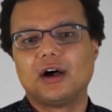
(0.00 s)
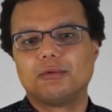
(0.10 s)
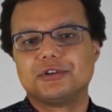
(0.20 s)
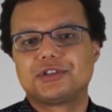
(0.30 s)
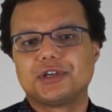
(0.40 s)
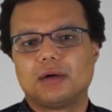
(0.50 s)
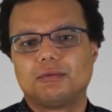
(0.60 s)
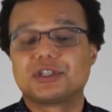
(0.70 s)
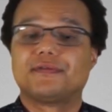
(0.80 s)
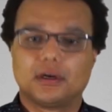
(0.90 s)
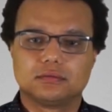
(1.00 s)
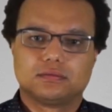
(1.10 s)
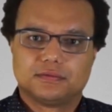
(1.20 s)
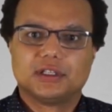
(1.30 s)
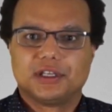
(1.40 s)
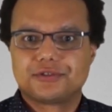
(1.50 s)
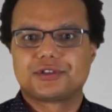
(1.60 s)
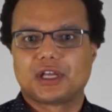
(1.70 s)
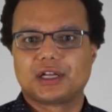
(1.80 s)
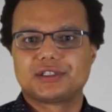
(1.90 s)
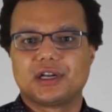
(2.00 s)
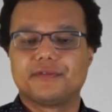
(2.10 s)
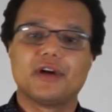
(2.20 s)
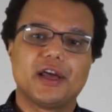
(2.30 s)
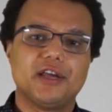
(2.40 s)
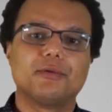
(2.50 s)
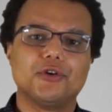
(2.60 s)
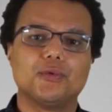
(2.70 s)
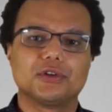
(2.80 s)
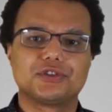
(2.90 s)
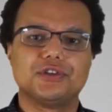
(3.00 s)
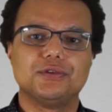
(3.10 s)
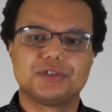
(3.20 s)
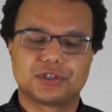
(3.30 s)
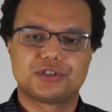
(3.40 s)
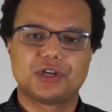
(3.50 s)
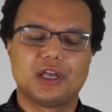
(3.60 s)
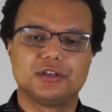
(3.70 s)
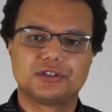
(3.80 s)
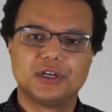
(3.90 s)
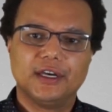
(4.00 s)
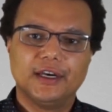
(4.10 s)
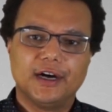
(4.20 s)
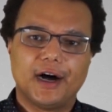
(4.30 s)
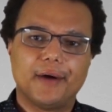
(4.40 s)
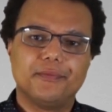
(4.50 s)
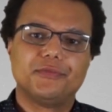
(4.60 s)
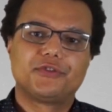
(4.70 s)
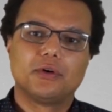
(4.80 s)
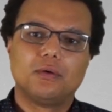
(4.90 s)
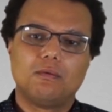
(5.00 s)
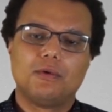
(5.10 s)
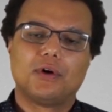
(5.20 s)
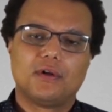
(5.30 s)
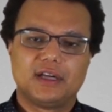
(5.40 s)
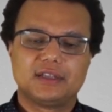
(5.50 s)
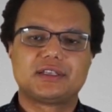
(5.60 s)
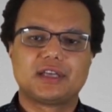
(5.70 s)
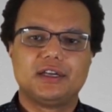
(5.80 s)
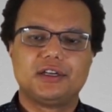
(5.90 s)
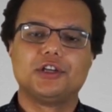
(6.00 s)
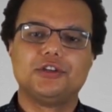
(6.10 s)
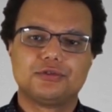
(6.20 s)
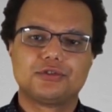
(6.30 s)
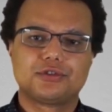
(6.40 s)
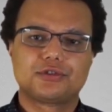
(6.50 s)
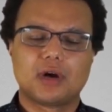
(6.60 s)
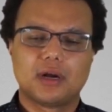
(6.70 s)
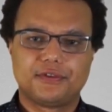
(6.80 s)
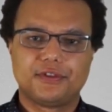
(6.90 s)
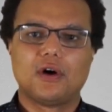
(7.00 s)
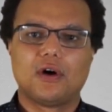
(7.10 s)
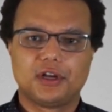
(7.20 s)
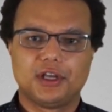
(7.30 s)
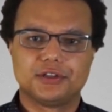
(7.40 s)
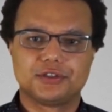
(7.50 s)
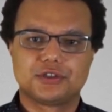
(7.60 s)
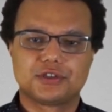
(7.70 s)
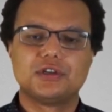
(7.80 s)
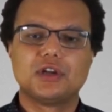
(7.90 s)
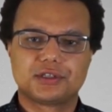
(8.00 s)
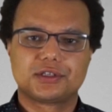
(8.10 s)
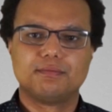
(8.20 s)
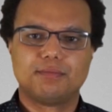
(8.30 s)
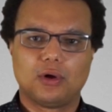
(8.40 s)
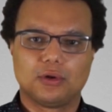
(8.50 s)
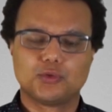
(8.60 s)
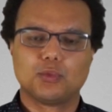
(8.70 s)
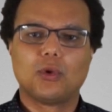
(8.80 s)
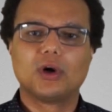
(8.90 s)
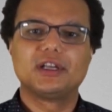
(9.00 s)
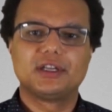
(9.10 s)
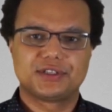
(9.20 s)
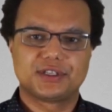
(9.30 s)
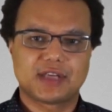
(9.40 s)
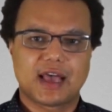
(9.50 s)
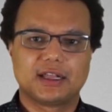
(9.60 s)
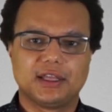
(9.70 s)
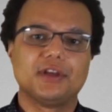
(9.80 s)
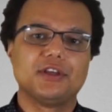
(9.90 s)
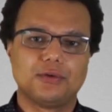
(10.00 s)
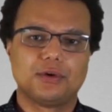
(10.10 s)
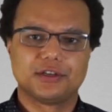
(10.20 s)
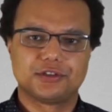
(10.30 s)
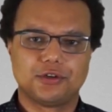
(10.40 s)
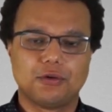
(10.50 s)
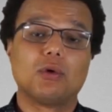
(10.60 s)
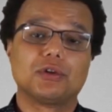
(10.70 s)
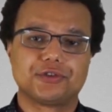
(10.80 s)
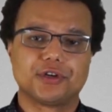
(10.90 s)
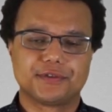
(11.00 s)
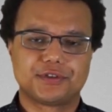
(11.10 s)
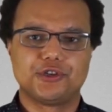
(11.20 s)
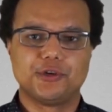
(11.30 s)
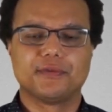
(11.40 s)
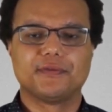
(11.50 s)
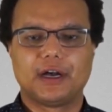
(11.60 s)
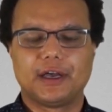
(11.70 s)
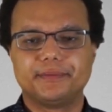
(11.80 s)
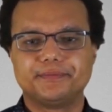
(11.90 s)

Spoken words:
which I found really interesting and exciting for anyone who wants to use an exchange. So with all that said, can you just describe for the audience, just nuts and bolts, what it is exactly that you guys do and what services you provide?